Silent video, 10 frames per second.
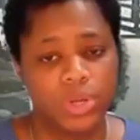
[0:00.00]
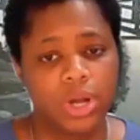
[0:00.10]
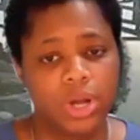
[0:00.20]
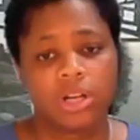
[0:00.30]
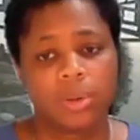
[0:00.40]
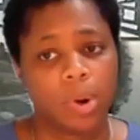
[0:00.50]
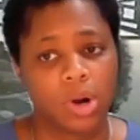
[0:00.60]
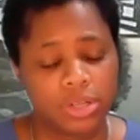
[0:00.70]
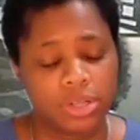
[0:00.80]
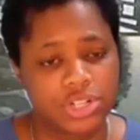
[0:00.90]
We are in a
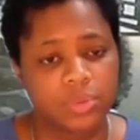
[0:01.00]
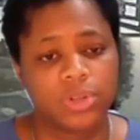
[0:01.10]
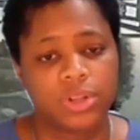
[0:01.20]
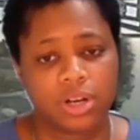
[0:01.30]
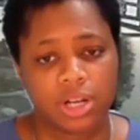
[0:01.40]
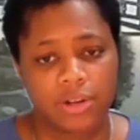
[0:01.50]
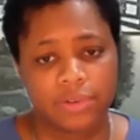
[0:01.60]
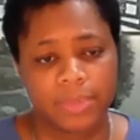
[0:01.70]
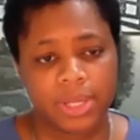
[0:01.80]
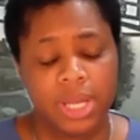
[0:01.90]
partnership with our
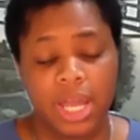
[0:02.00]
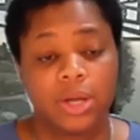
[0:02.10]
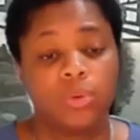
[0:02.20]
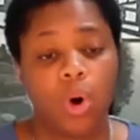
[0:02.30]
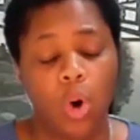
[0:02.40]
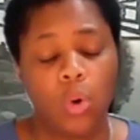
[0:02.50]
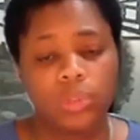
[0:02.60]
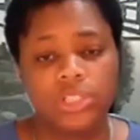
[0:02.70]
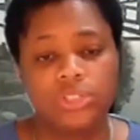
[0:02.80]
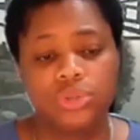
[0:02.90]
government and will
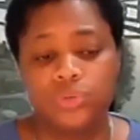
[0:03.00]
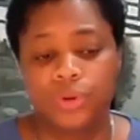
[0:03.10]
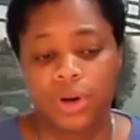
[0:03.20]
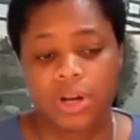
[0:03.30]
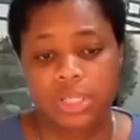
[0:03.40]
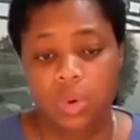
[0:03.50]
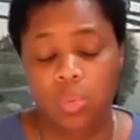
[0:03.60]
only do for us